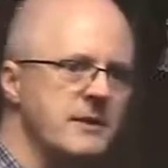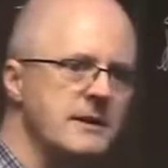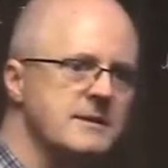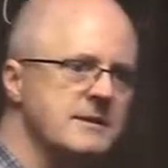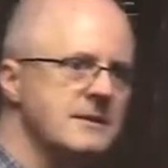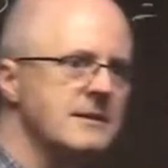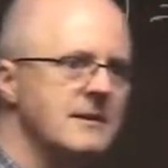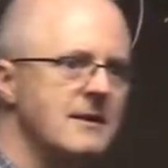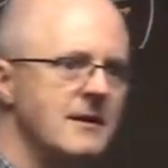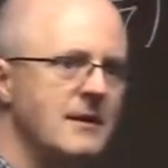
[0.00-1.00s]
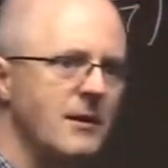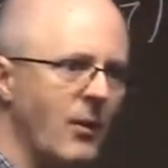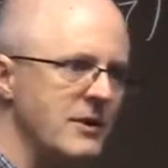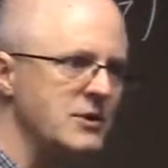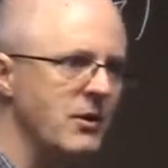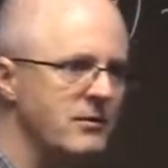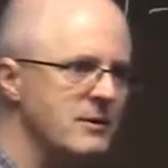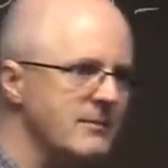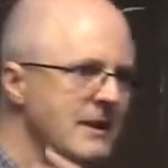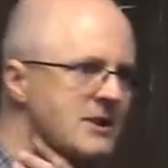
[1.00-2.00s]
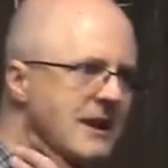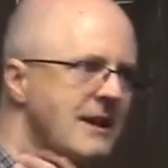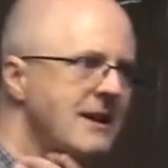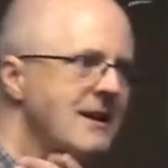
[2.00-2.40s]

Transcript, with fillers: for this, the one Jordan was mentioning.